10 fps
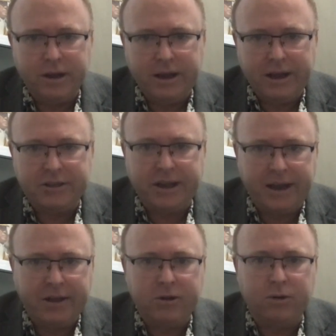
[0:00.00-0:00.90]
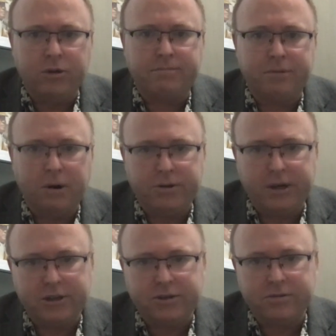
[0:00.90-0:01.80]
has handled the
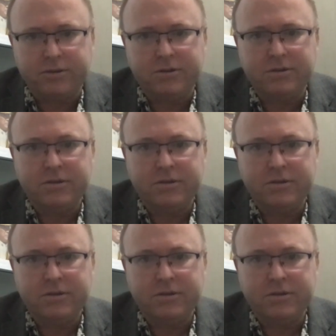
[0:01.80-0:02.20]
protesters.